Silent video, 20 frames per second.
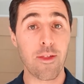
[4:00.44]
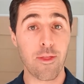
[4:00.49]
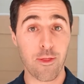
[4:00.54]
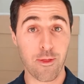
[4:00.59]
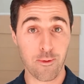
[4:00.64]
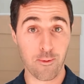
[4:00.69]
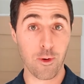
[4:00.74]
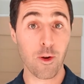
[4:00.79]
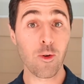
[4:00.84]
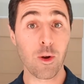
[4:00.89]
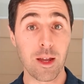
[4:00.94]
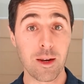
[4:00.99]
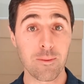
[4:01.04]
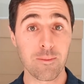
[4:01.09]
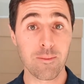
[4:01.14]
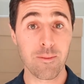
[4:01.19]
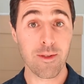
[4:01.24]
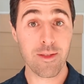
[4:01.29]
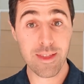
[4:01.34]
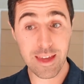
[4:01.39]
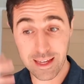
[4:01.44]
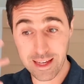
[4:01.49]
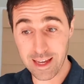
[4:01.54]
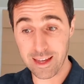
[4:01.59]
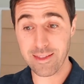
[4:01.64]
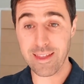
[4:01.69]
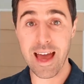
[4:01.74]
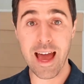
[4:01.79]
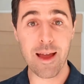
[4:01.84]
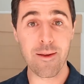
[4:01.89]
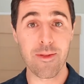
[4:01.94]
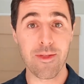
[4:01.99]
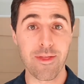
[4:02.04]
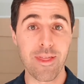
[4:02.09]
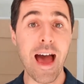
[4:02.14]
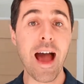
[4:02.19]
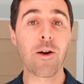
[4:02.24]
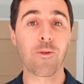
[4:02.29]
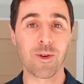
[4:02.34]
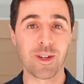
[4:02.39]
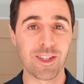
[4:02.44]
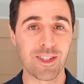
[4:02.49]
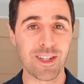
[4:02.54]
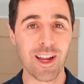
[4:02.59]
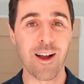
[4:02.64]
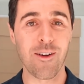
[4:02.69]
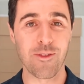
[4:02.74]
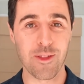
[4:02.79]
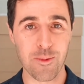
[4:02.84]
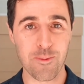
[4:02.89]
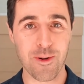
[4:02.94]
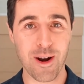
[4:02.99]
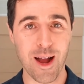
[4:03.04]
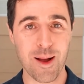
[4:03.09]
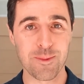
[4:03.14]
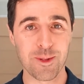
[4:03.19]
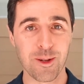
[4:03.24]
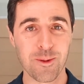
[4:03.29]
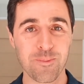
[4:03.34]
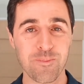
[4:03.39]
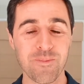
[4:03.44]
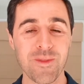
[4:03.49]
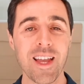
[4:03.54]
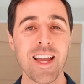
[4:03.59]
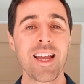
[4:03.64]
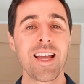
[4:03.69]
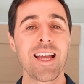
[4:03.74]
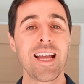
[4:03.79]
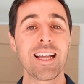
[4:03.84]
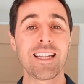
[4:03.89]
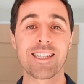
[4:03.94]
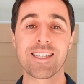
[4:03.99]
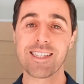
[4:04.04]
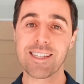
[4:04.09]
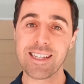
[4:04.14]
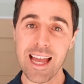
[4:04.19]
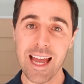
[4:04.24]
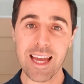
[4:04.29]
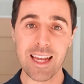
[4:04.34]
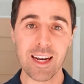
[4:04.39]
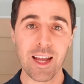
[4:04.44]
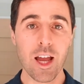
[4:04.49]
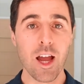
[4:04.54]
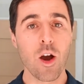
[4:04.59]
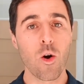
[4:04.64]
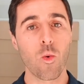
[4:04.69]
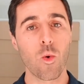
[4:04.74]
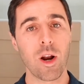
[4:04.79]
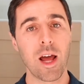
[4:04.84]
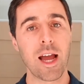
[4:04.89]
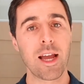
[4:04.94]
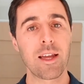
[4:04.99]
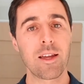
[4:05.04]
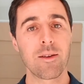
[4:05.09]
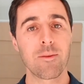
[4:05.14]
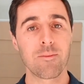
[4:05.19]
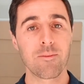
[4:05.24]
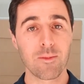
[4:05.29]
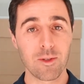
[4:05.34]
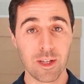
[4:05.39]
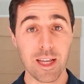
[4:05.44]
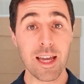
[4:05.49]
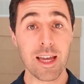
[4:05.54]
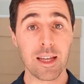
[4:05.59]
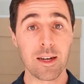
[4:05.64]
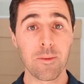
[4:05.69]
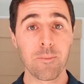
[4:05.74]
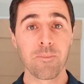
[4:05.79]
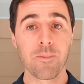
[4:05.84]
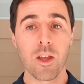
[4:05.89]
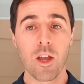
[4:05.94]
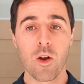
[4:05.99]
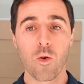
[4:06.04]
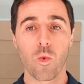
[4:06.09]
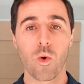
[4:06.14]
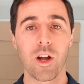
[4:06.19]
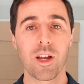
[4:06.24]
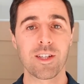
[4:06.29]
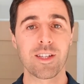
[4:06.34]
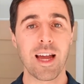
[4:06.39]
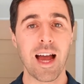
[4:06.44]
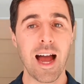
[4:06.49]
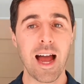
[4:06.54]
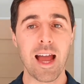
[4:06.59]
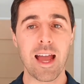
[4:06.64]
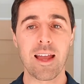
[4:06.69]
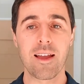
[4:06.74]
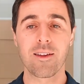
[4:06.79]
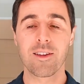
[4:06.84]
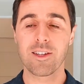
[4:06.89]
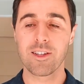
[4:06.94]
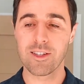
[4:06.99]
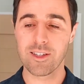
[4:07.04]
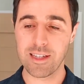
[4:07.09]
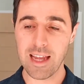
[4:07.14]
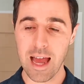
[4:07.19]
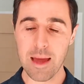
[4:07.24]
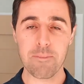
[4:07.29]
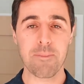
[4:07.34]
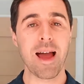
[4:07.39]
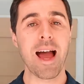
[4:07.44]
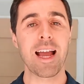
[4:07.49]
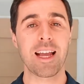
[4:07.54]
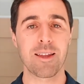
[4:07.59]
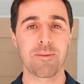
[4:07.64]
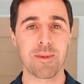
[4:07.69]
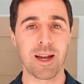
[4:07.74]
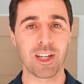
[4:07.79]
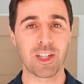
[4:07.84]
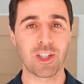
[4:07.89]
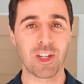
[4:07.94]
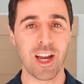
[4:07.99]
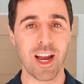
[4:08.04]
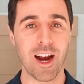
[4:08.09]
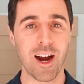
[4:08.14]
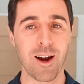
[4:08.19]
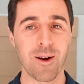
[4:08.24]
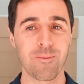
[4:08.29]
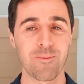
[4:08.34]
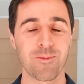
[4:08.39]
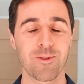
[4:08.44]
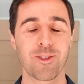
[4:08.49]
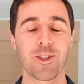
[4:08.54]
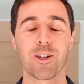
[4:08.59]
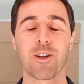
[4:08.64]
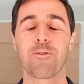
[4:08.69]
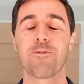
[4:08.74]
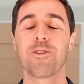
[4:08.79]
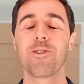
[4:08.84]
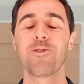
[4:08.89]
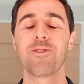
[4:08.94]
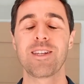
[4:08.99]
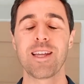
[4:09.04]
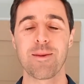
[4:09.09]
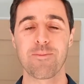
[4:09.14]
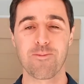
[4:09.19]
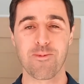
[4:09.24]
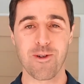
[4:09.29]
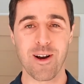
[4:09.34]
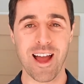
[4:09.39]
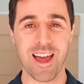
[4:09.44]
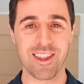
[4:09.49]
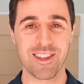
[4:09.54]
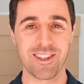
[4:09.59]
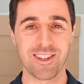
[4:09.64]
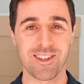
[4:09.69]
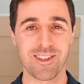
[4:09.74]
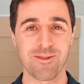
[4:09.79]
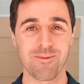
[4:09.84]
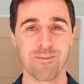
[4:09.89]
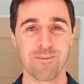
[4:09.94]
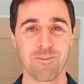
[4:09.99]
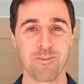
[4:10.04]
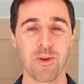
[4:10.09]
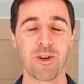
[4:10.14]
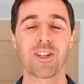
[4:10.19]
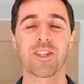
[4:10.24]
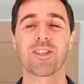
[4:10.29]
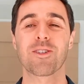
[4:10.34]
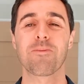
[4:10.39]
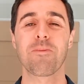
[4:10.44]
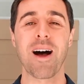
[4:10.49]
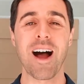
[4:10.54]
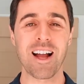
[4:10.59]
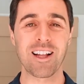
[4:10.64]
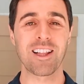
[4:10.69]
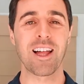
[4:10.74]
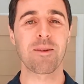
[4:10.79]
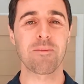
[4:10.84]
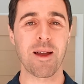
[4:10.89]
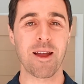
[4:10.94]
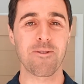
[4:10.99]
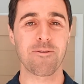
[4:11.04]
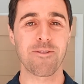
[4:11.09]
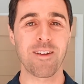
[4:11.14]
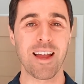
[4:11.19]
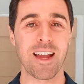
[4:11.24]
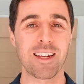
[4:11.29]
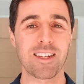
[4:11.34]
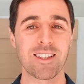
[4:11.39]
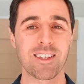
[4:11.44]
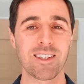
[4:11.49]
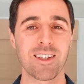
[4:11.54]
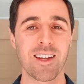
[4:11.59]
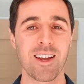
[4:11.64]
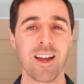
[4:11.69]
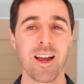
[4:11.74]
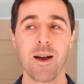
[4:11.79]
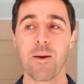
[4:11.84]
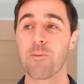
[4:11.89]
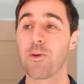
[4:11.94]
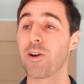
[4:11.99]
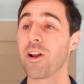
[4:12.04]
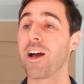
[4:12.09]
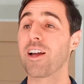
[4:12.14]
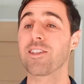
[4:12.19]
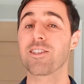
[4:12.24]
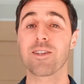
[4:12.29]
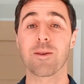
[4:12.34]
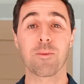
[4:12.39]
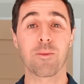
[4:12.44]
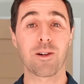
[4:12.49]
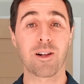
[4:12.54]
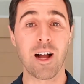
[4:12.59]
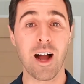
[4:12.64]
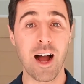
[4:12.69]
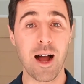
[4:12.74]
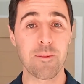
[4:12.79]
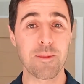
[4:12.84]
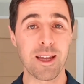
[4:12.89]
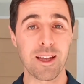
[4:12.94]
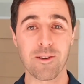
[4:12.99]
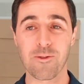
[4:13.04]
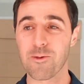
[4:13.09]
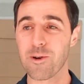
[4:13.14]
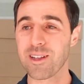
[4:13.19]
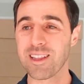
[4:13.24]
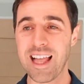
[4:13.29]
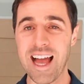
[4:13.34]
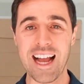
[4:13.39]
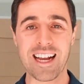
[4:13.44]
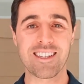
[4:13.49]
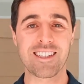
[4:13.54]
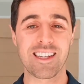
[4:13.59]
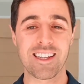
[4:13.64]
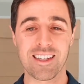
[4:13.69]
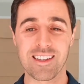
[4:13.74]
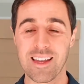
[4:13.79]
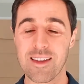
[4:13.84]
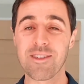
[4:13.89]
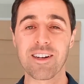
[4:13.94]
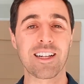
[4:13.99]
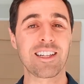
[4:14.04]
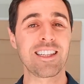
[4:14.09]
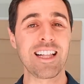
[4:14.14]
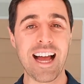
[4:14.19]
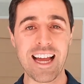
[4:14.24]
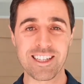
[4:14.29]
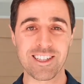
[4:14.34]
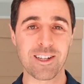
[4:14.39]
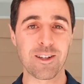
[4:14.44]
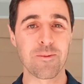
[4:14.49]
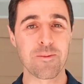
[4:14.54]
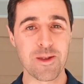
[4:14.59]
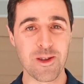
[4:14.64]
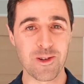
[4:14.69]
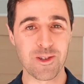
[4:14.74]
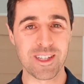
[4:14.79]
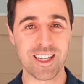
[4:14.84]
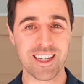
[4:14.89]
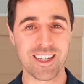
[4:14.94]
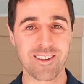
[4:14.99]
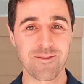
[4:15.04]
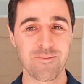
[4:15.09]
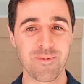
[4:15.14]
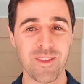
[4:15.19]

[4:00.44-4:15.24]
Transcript: through it, thinking that that would solve the problem, instead what I did was I sat back in my chair, took a few deep breaths, put a smile on my face, put on some calming, relaxing, even classical music.